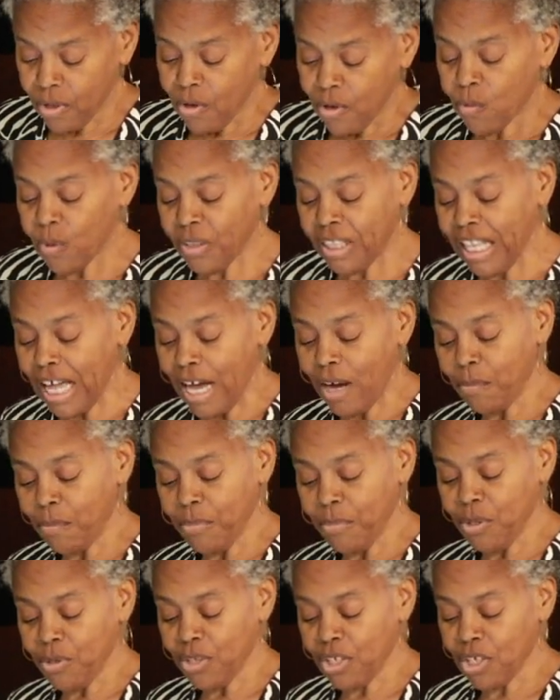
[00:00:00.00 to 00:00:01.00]
With loud
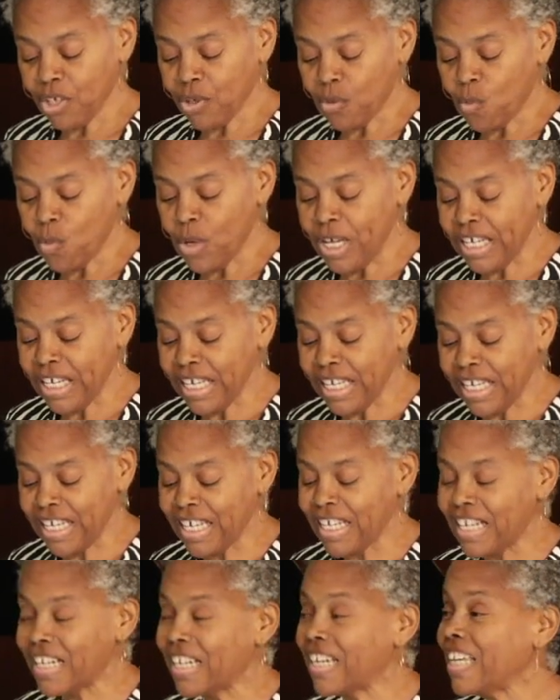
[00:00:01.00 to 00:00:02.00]
music, we can
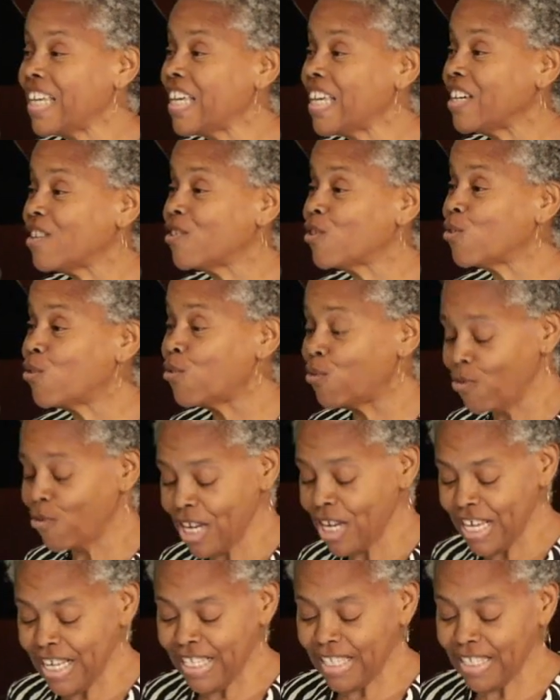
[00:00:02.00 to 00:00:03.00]
get an
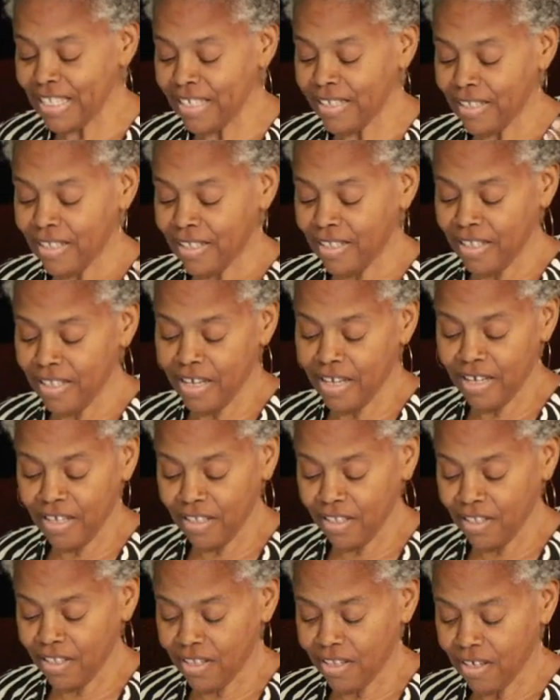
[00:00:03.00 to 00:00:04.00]
increased
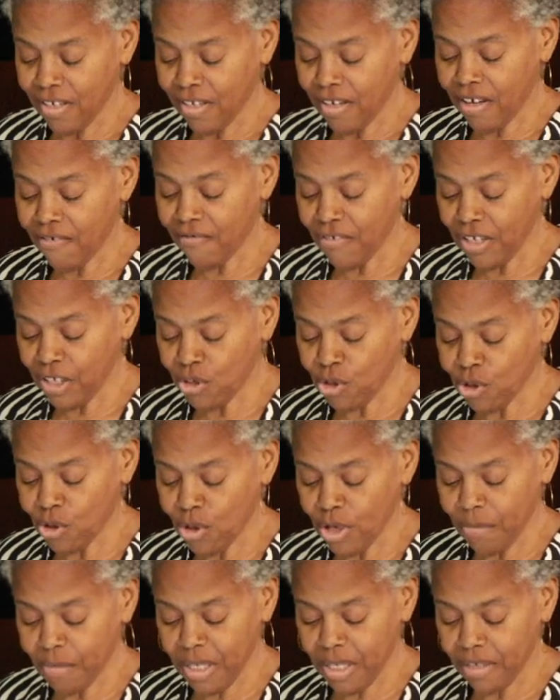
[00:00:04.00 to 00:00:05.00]
sense of
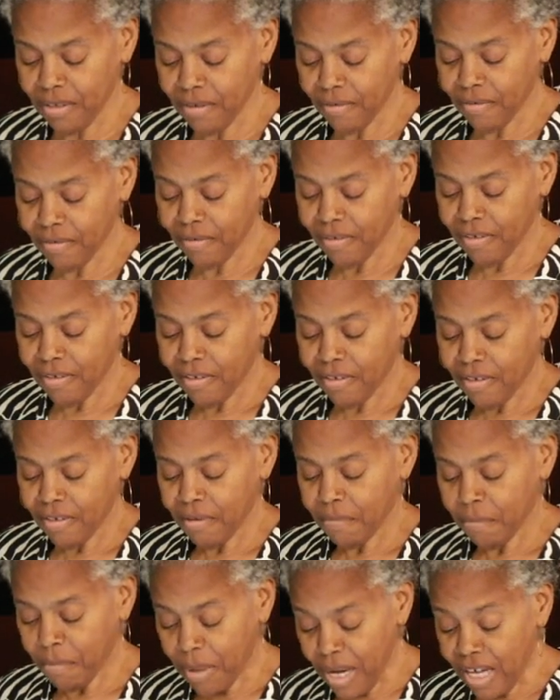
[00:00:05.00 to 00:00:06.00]
enjoyment.
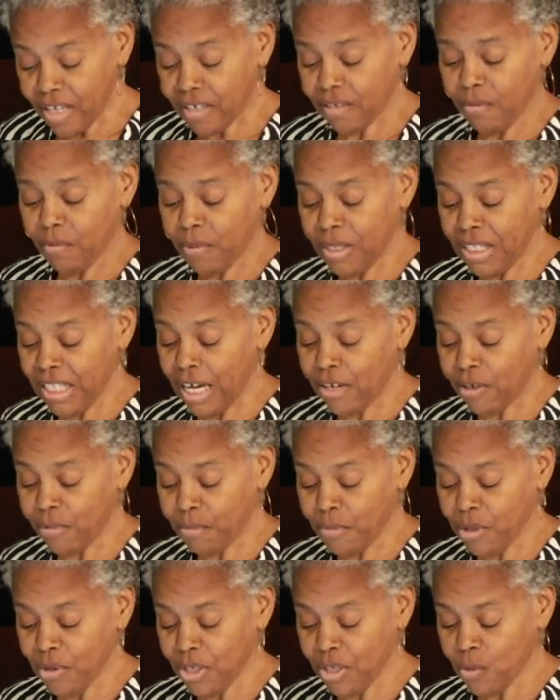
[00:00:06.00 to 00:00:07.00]
But with louder
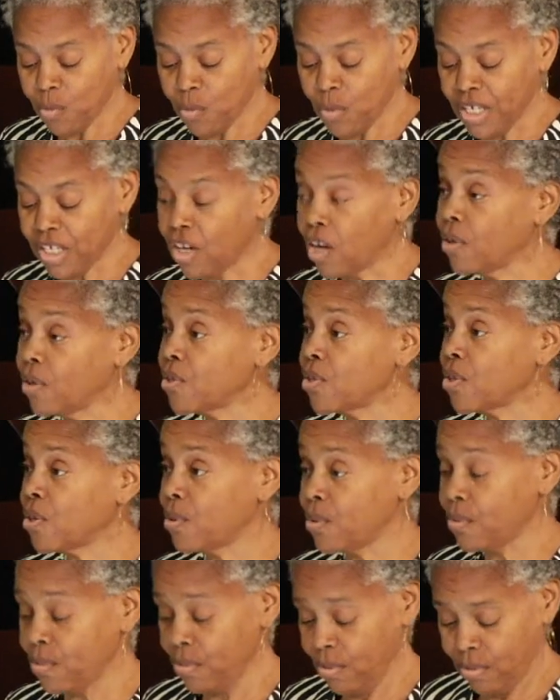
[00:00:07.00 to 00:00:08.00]
music, we can
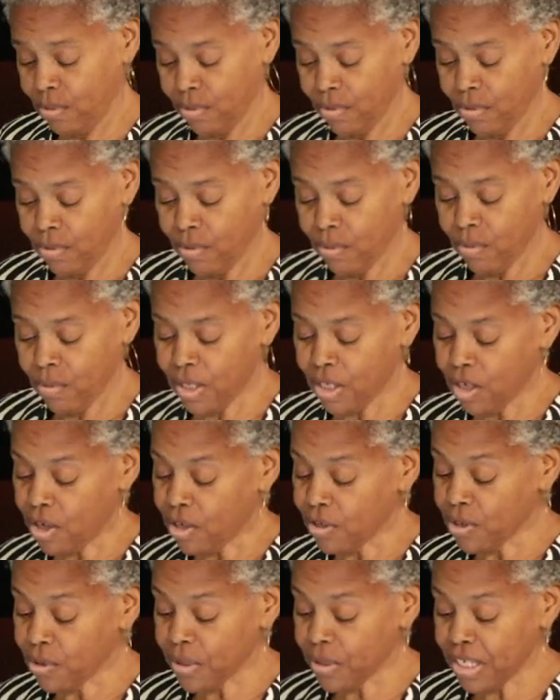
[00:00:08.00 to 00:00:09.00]
also
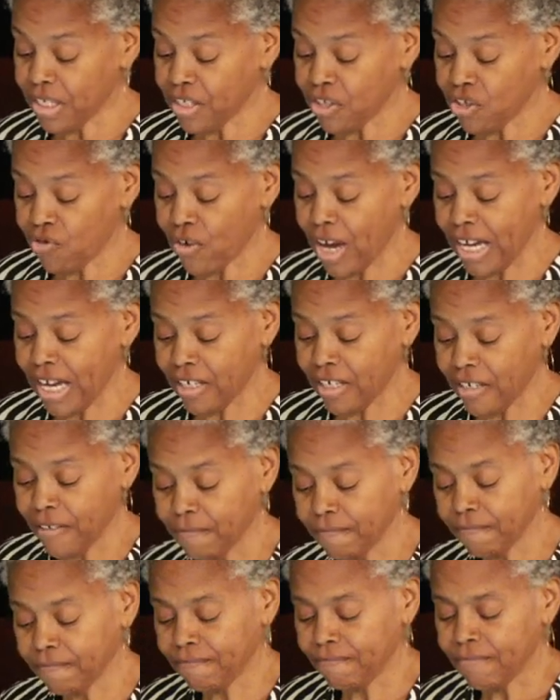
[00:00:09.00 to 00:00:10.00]
get distracted.
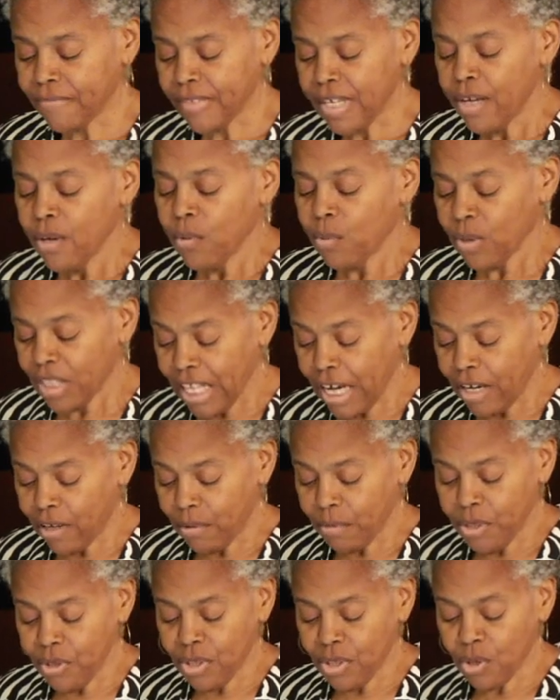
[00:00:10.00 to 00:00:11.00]
With louder
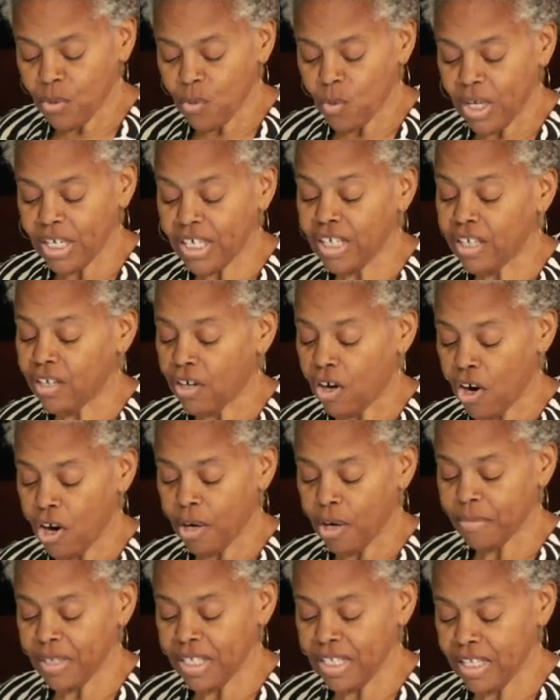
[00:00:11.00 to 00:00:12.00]
music, one can
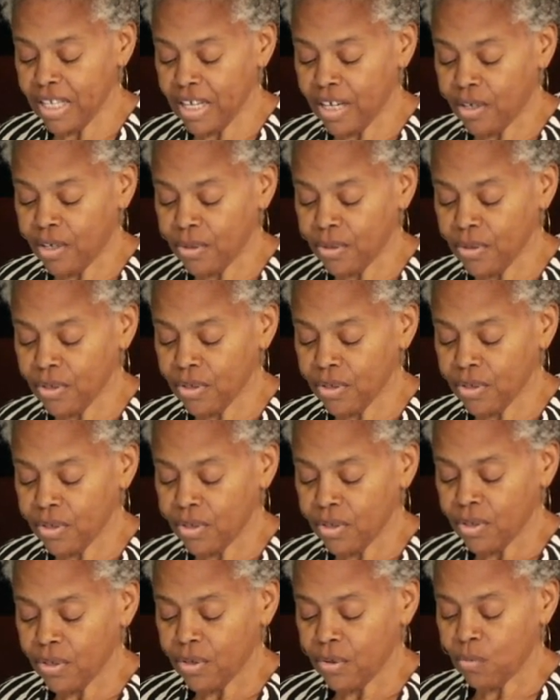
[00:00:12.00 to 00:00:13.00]
harm the cells,
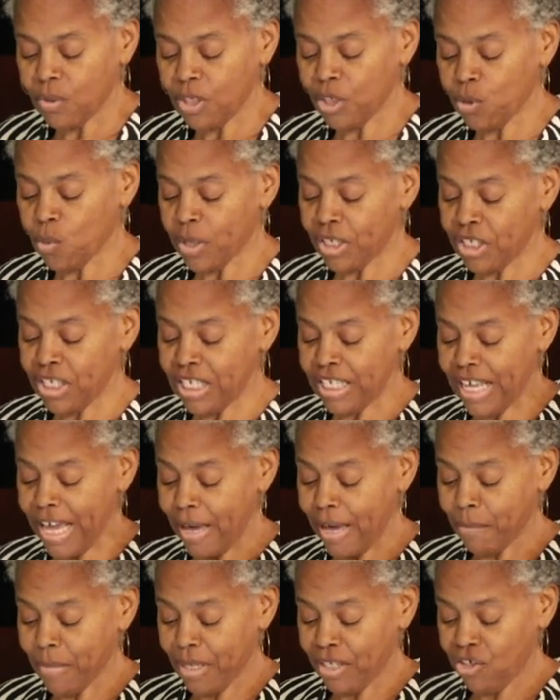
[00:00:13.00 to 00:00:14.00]
which once
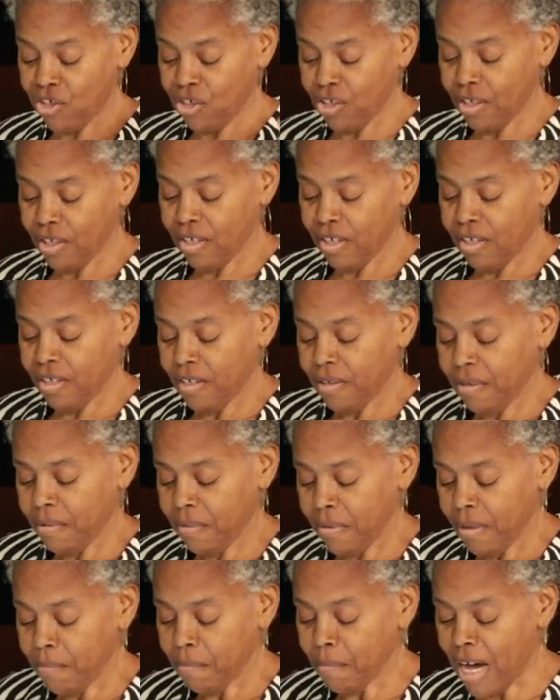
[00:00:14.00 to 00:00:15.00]
damaged,
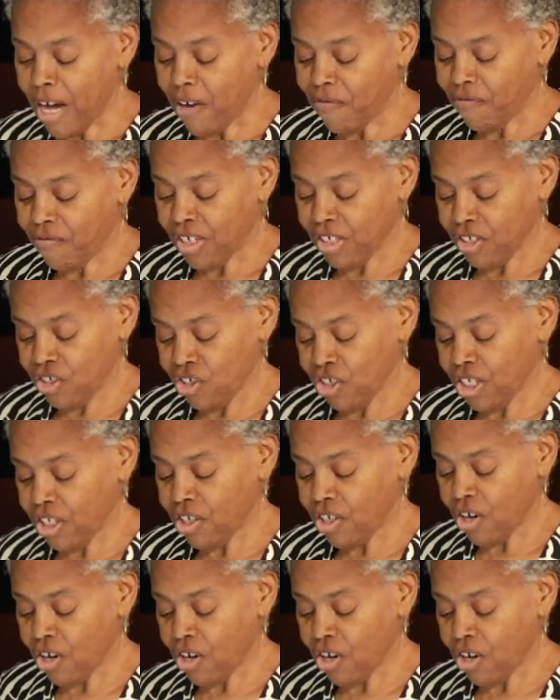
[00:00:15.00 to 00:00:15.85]
malfunction, and